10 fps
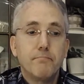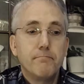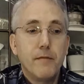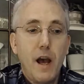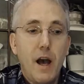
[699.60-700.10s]

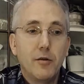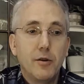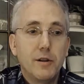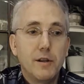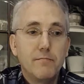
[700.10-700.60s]
Have a
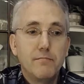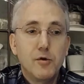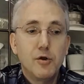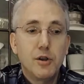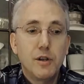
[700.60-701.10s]
good
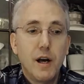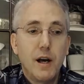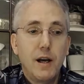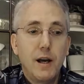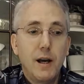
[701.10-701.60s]

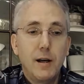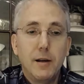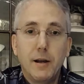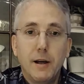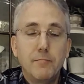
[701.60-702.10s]
day,
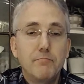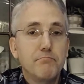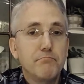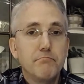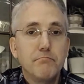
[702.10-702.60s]
and if you
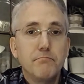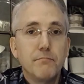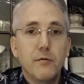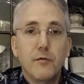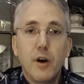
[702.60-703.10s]

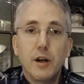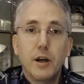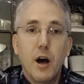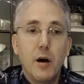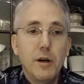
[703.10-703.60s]
got any
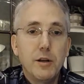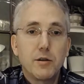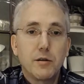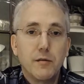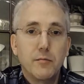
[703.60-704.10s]
comments,
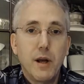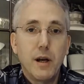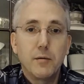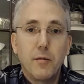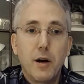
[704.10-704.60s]
leave them down at
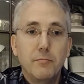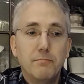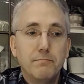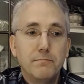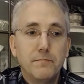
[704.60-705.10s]
the bottom.
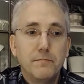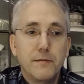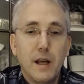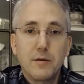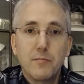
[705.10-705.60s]

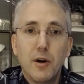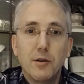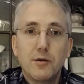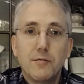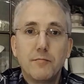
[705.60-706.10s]
Thanks a
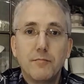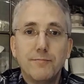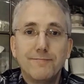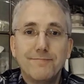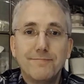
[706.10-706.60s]
bunch.
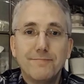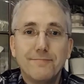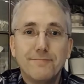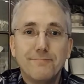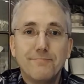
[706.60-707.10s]

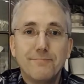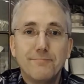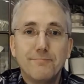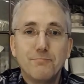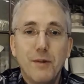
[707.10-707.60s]

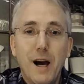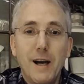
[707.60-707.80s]
Bye.